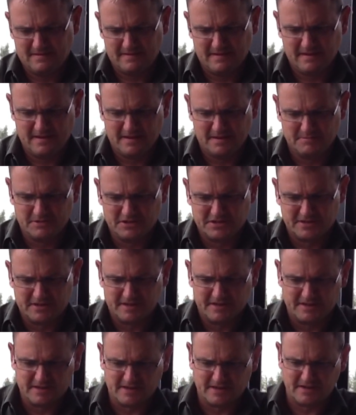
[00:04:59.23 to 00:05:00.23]
And I'm just
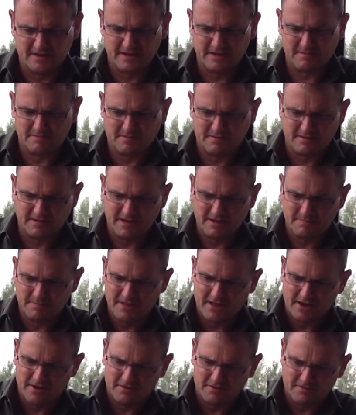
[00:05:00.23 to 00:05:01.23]
going to clip
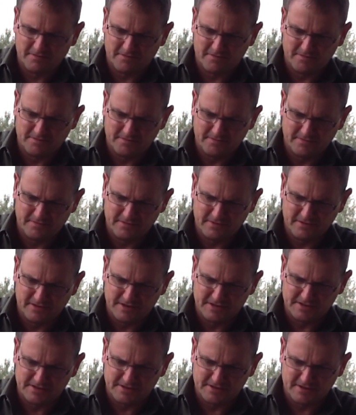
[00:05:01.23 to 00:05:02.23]
that off
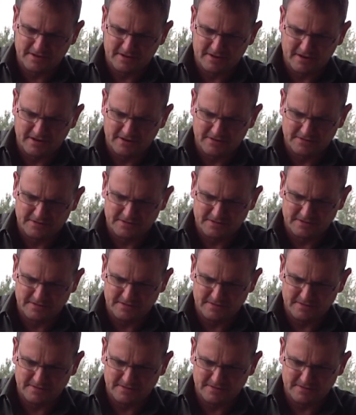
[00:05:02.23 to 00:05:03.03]
nice and close.